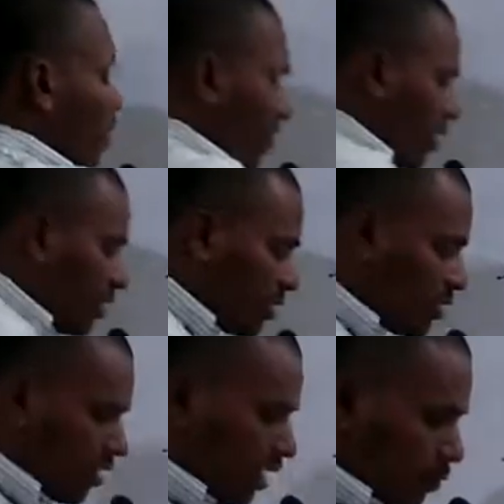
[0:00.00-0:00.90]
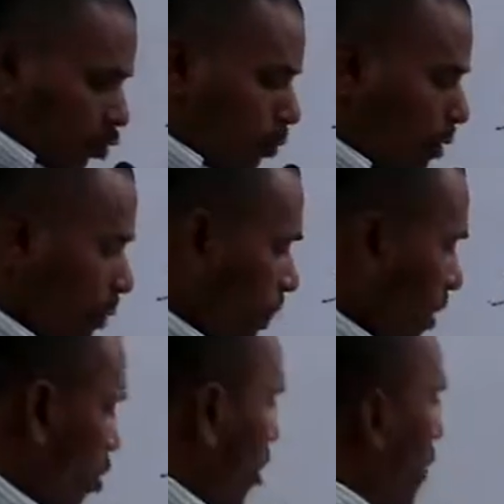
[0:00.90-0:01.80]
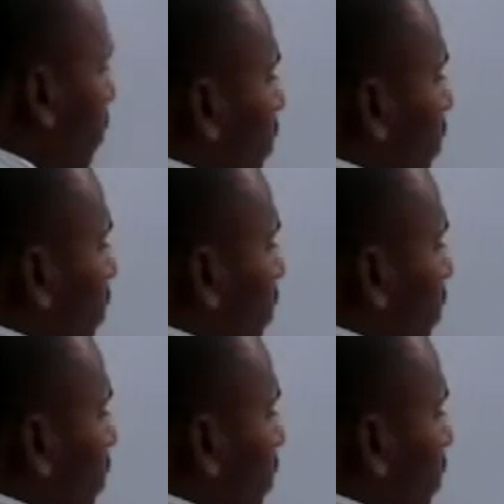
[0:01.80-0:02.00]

For the 69th problem, okay,